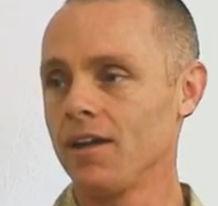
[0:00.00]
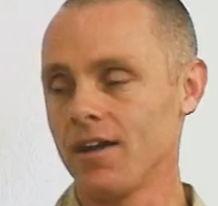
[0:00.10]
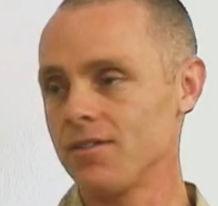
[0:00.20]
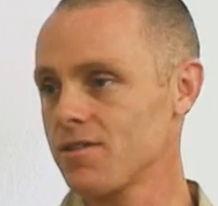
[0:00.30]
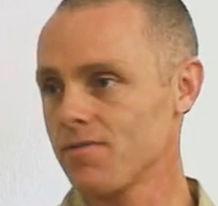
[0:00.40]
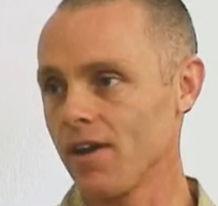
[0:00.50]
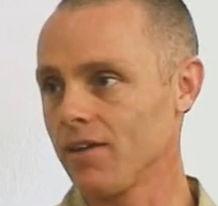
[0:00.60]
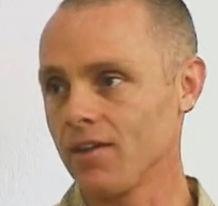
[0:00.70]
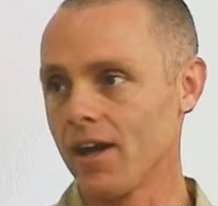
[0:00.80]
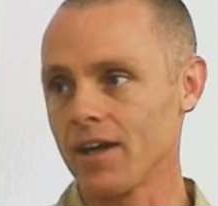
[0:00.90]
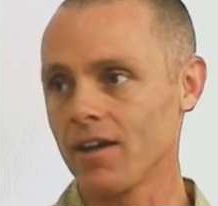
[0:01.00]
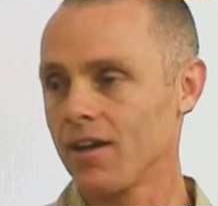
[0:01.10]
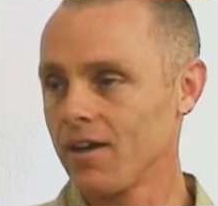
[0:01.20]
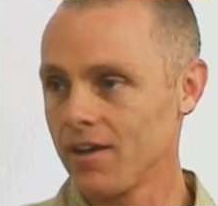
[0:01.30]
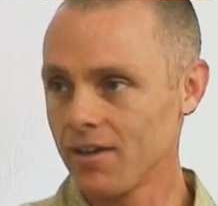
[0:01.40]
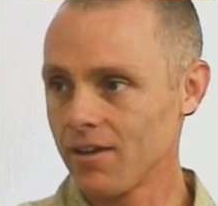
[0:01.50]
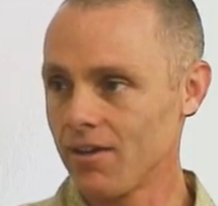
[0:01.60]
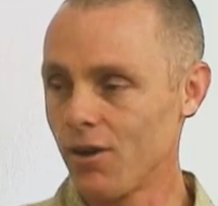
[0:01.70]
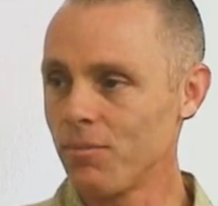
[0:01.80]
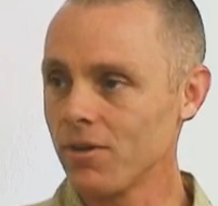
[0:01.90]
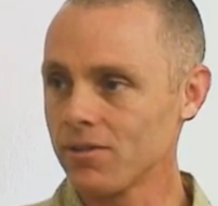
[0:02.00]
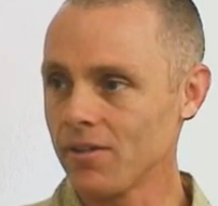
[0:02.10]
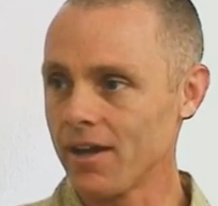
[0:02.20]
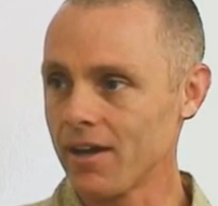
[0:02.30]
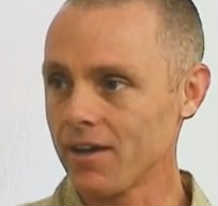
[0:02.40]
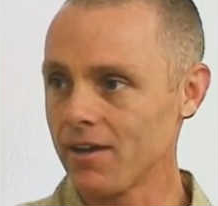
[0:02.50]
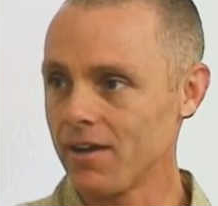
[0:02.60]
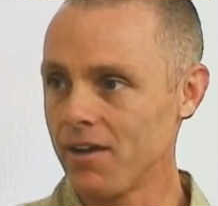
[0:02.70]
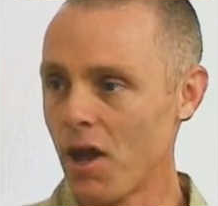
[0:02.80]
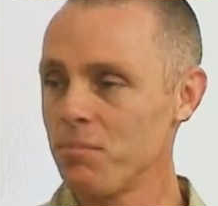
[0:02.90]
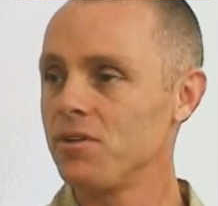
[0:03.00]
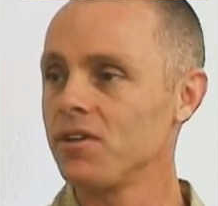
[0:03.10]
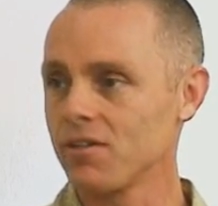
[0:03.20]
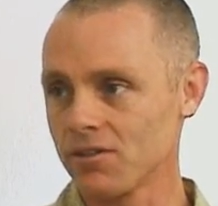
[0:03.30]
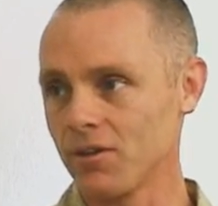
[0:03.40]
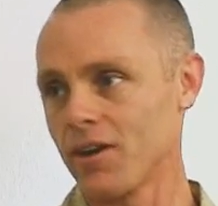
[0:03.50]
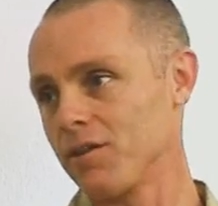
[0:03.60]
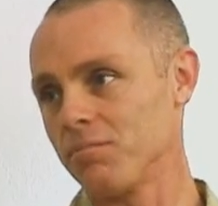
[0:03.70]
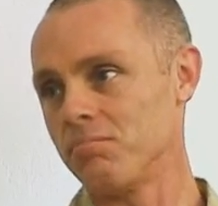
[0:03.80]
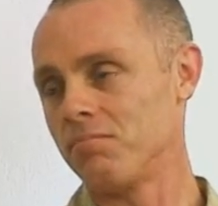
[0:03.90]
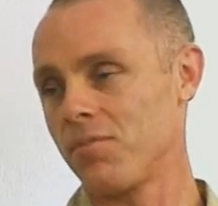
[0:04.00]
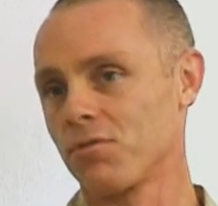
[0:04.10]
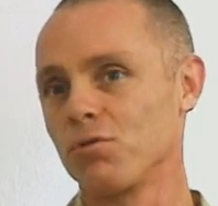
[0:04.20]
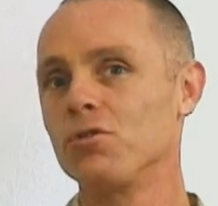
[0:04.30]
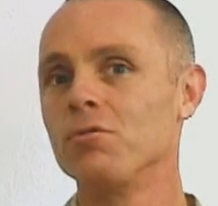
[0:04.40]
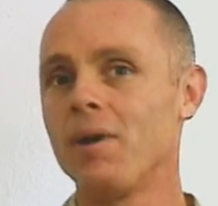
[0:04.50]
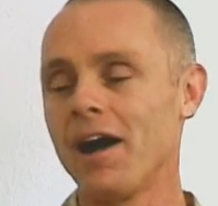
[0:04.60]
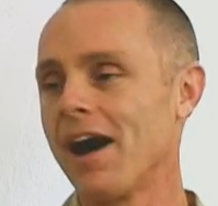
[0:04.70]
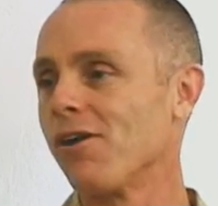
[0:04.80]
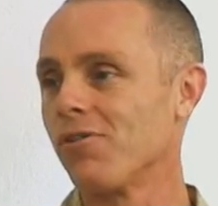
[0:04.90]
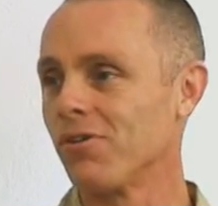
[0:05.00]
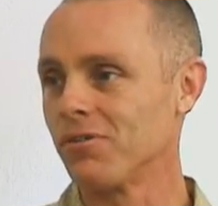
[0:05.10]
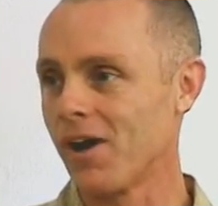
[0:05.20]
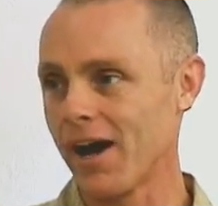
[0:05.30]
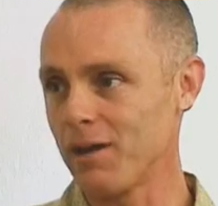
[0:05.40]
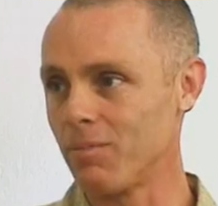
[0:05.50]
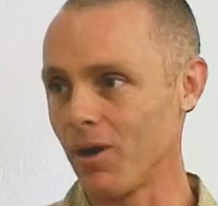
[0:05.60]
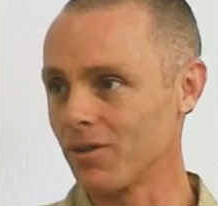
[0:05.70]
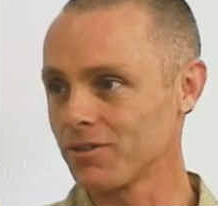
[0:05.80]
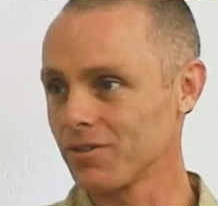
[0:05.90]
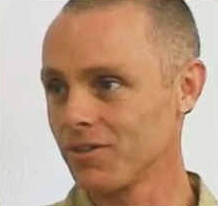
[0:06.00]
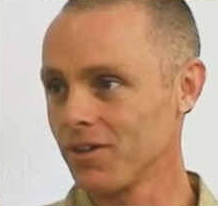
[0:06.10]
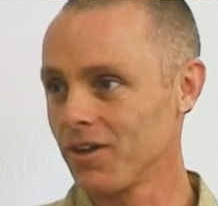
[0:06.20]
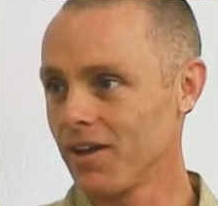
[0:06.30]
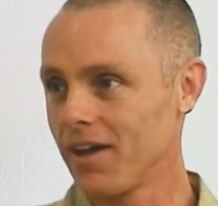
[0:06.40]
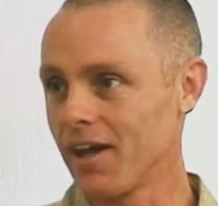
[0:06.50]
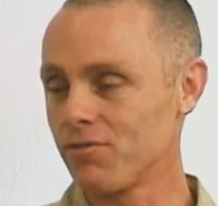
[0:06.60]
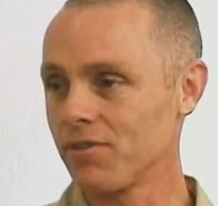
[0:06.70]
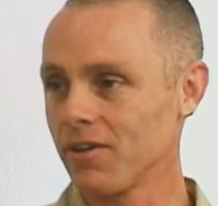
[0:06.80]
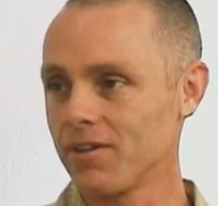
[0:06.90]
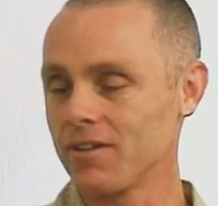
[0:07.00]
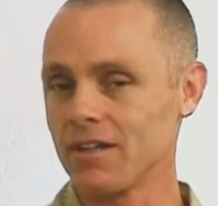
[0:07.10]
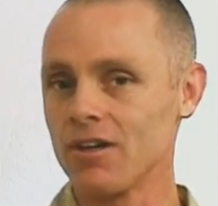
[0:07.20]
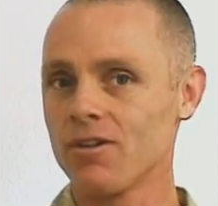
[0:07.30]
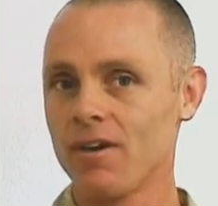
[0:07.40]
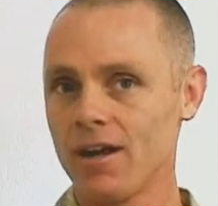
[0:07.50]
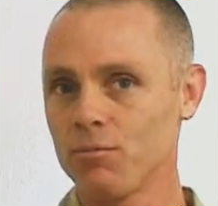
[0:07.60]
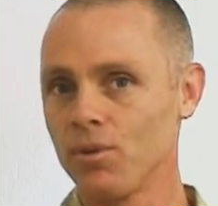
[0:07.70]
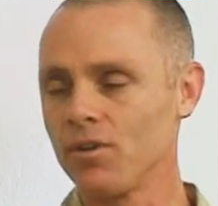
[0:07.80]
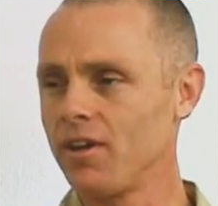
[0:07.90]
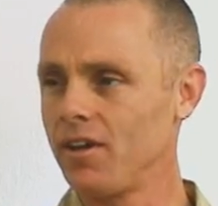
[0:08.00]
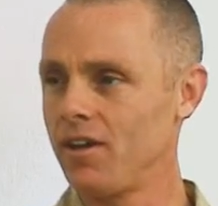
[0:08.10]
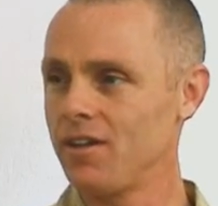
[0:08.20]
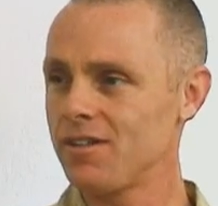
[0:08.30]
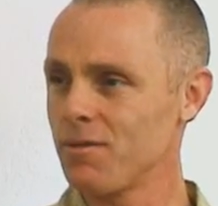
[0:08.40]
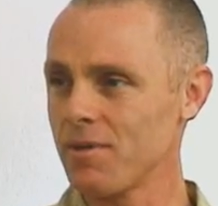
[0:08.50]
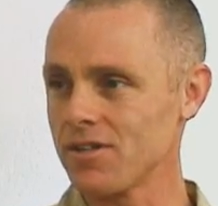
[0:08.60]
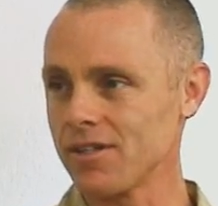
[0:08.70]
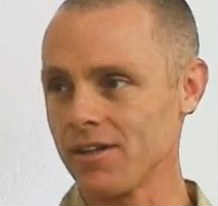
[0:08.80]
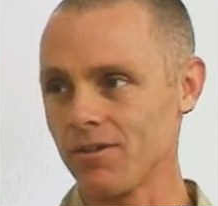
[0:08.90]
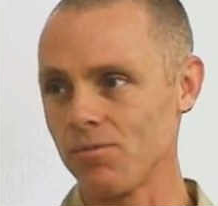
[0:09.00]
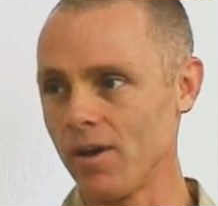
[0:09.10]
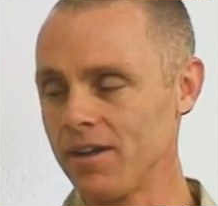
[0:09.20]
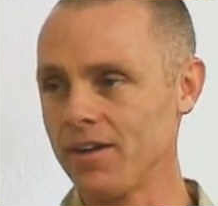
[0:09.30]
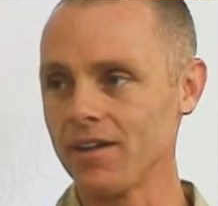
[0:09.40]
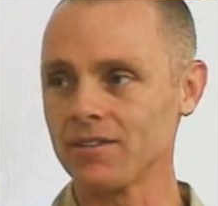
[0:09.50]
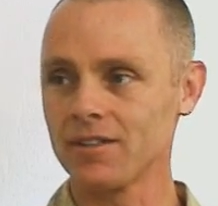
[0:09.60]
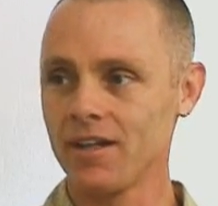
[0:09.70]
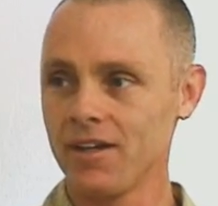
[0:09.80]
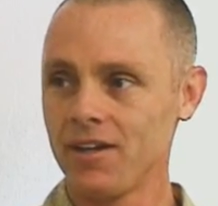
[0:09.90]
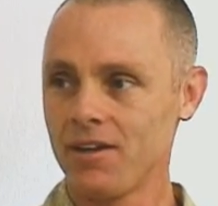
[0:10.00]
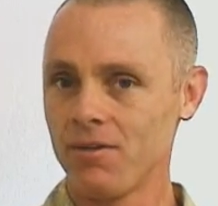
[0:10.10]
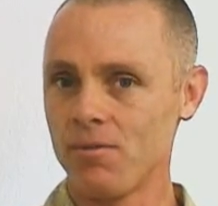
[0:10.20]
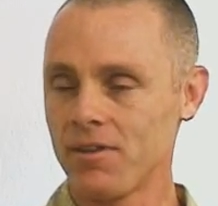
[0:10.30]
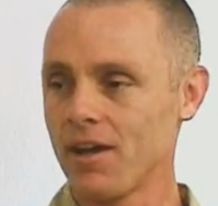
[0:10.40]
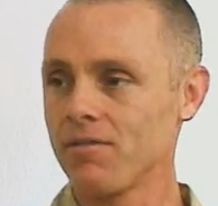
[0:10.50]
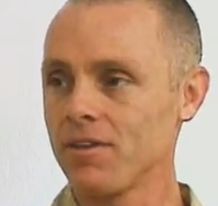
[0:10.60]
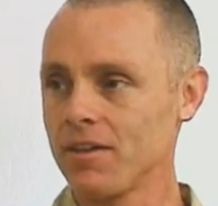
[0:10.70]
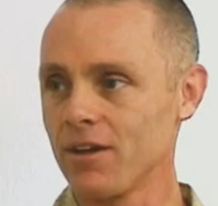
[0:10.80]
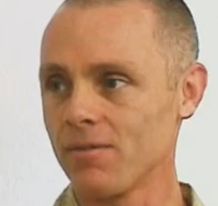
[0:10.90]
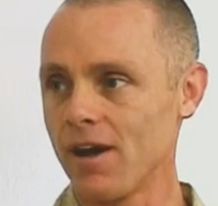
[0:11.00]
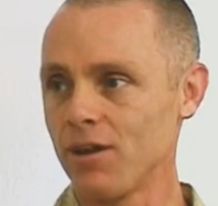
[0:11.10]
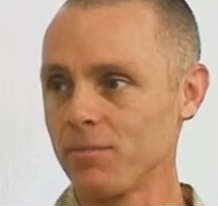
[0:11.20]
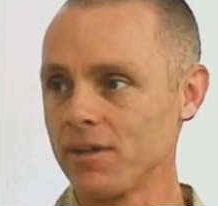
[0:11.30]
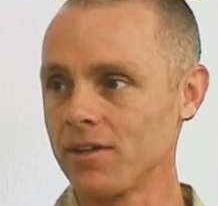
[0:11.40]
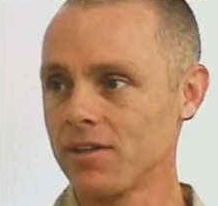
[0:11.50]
And I just felt like, almost like emptiness looking through my own eyeballs and feeling this incredible intimacy or oneness with everything around me.